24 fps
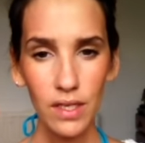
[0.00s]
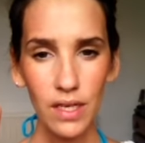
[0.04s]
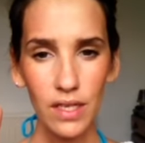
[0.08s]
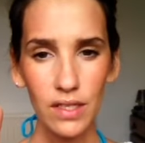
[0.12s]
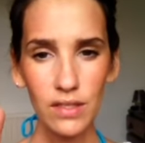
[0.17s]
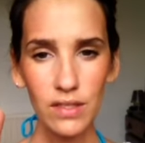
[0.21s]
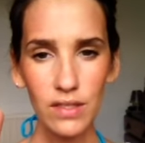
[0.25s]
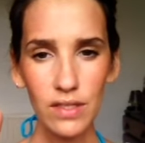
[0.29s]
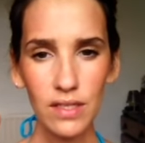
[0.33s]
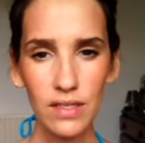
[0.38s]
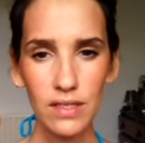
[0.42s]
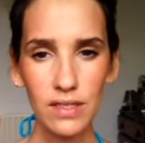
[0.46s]

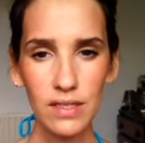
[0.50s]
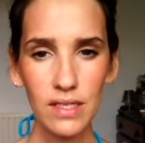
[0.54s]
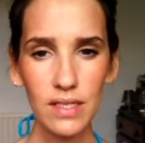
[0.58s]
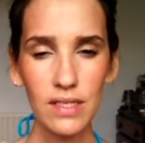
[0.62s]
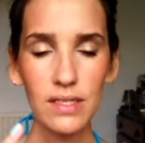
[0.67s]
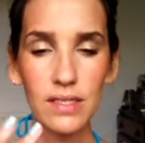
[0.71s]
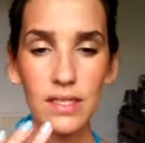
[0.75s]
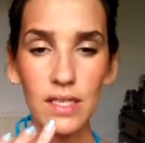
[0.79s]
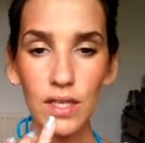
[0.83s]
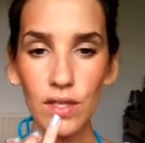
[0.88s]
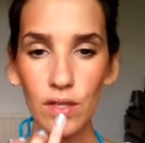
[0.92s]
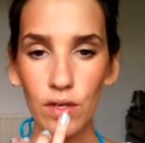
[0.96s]
As you can see,
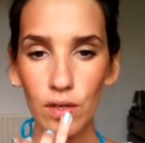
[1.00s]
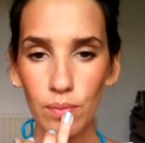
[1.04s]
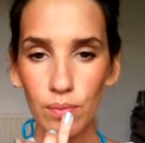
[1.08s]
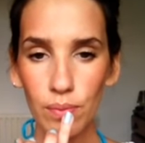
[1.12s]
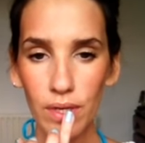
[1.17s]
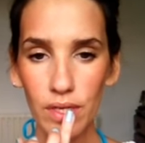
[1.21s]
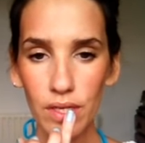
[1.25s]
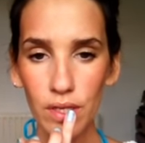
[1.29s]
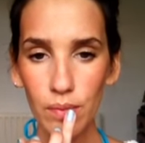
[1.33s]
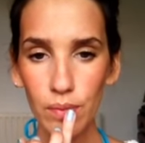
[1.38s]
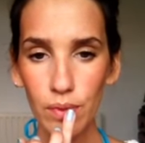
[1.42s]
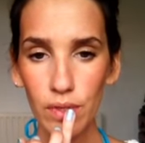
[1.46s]
see-through,
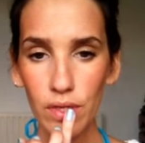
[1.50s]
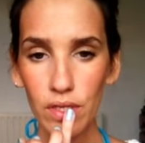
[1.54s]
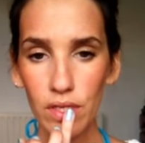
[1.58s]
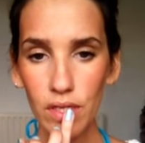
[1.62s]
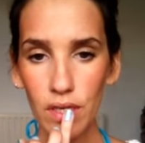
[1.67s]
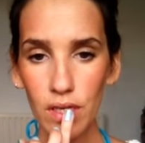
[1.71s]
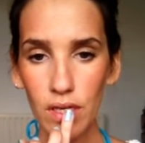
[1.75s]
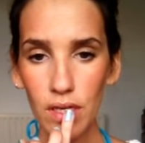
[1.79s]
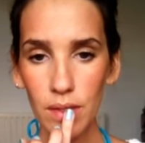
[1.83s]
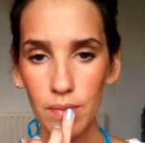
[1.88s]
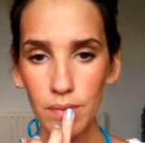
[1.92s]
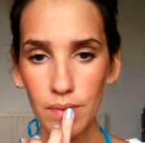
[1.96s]
but you put it on
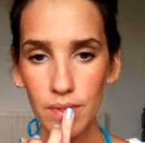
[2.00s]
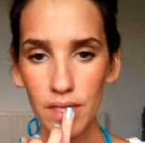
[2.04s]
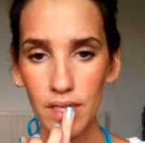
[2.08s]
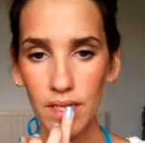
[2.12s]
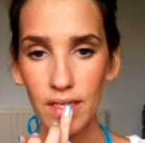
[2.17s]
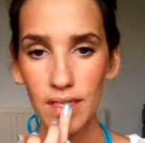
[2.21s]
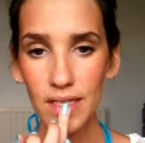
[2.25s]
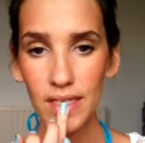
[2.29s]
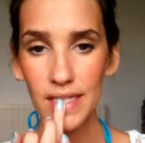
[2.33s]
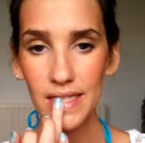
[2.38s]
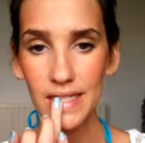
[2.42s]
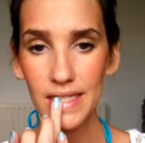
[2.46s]
your lips
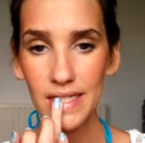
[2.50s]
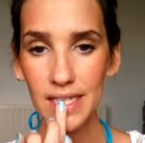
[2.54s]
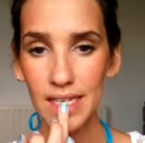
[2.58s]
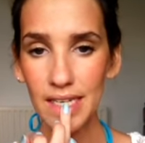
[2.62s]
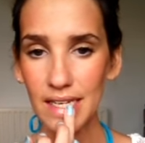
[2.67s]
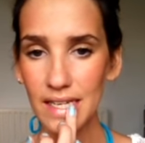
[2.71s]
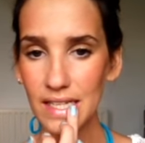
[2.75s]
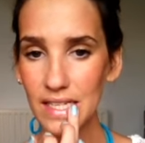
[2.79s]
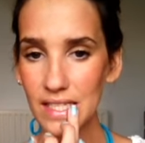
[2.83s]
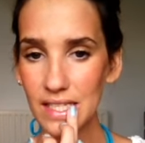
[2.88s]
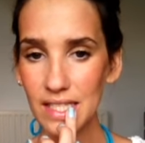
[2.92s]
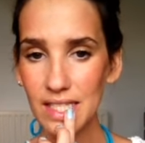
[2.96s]
and it
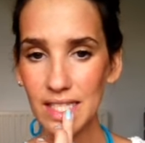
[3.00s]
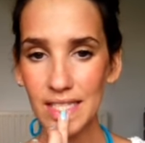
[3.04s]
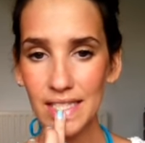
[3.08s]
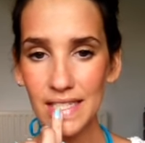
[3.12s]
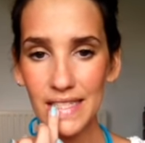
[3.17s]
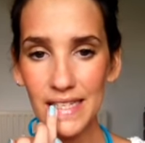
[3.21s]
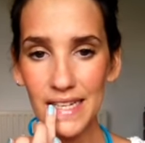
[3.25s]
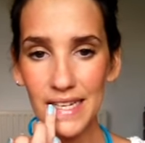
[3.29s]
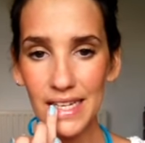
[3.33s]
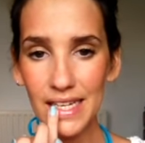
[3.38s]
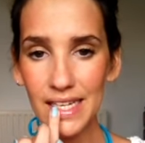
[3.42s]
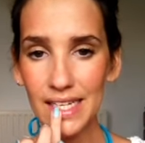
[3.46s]

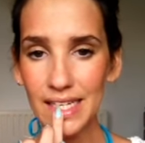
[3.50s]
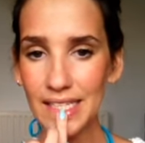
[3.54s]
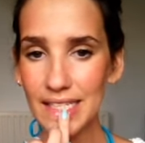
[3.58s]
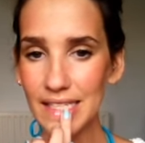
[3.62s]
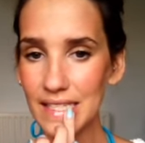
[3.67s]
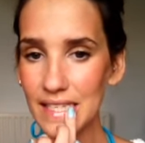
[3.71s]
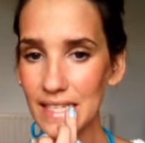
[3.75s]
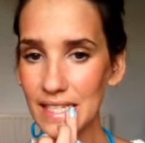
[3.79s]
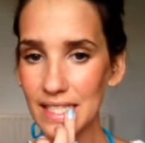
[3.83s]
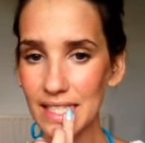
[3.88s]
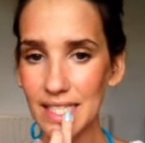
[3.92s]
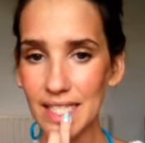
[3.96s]

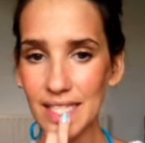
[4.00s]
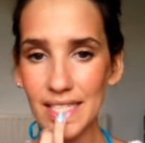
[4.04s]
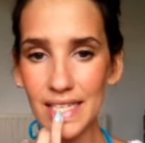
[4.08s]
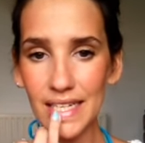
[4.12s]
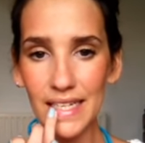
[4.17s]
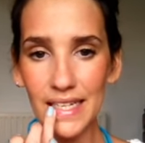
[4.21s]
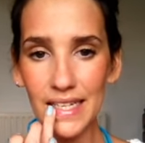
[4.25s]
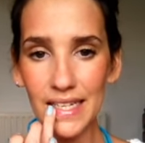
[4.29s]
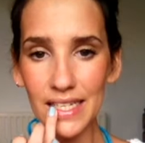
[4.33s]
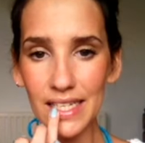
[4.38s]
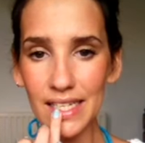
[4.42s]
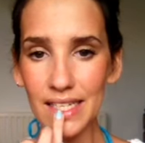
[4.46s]
starts
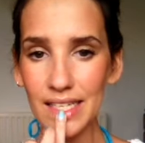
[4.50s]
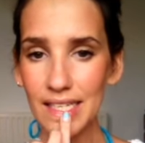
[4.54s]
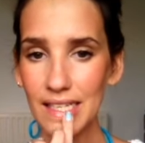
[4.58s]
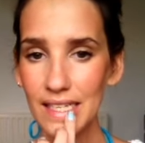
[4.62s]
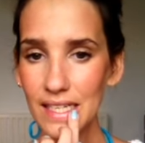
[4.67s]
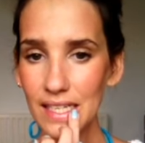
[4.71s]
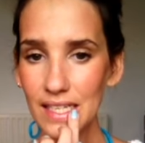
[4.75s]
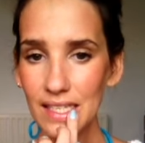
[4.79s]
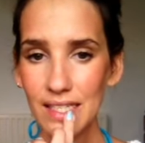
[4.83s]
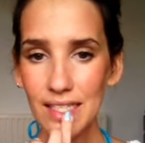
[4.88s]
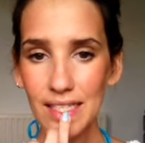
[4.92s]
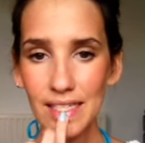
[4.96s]
turning
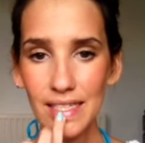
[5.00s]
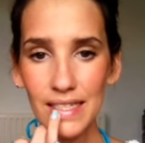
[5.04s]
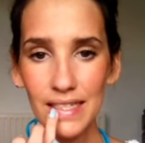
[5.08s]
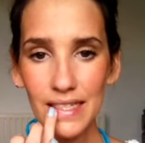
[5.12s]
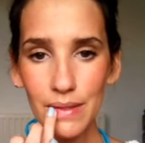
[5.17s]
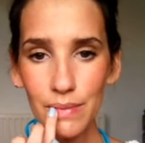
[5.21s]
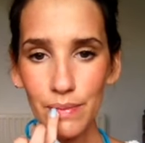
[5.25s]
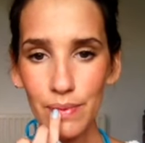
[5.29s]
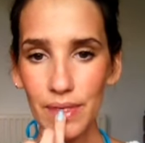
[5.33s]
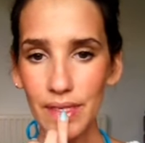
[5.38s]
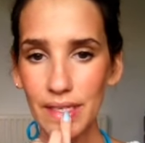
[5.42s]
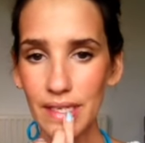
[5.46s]

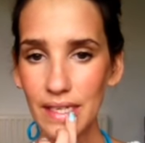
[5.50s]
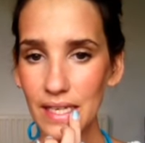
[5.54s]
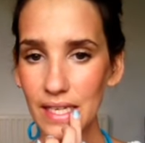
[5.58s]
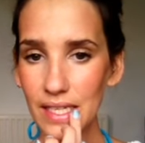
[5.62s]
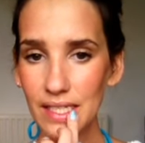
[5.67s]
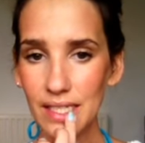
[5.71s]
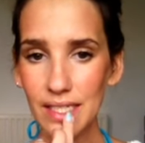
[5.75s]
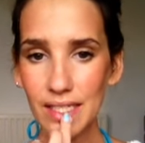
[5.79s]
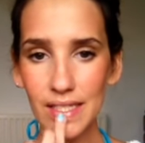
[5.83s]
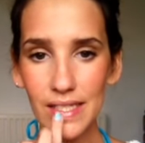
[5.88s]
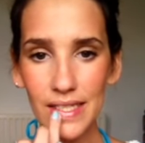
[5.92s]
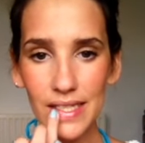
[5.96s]
slightly
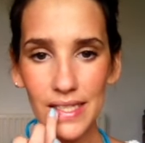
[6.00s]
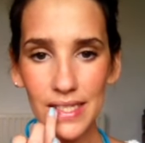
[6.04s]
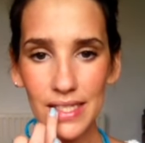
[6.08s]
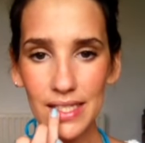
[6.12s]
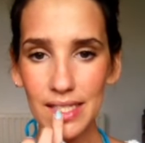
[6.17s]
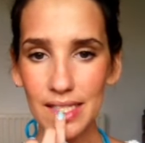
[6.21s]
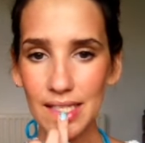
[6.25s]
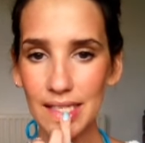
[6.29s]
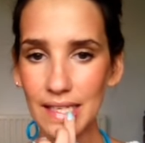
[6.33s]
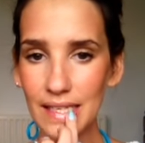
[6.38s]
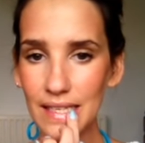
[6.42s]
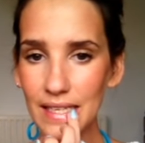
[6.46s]
pinkish, as you can
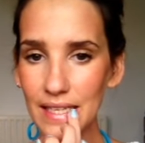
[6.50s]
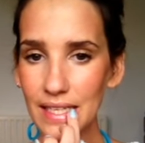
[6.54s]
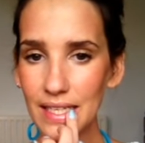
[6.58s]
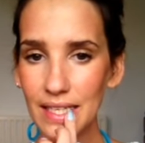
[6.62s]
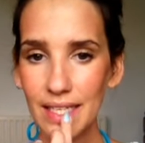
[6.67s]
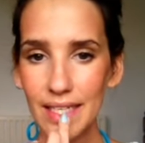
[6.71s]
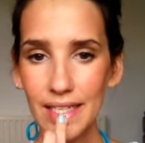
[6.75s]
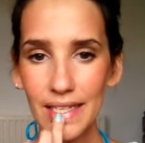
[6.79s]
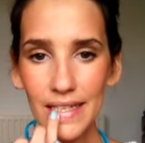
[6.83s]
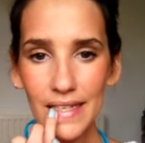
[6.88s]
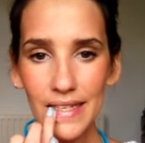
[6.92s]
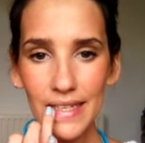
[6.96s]
see,
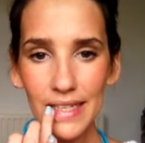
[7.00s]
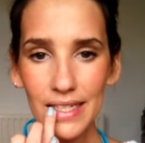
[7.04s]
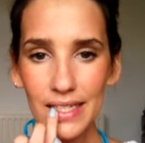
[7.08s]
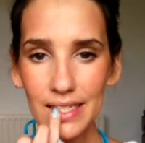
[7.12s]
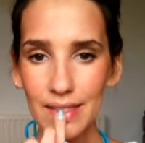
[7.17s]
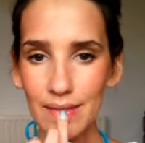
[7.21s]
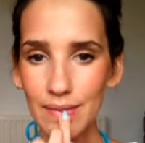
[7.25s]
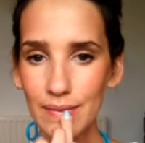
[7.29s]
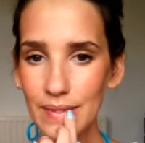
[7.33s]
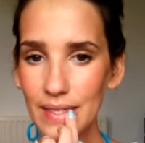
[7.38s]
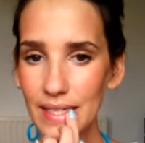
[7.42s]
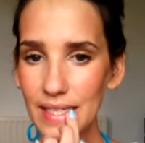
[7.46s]
as
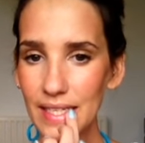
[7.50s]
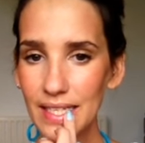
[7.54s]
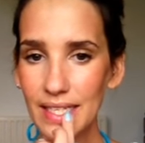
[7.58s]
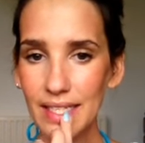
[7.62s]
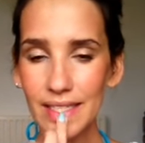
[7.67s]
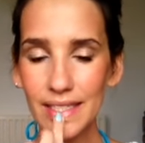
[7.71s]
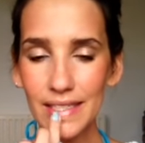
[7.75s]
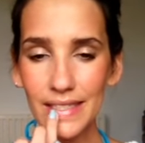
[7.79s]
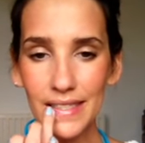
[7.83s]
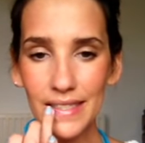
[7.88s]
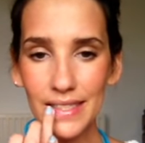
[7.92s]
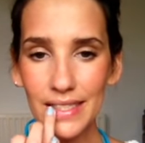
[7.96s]
I'm putting
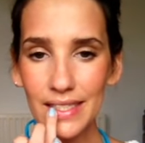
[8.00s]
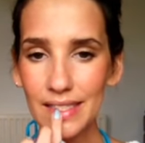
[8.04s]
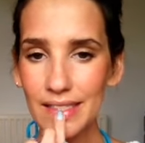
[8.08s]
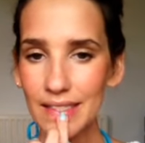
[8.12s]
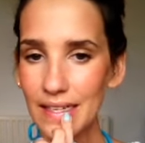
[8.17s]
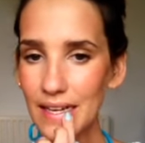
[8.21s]
it on.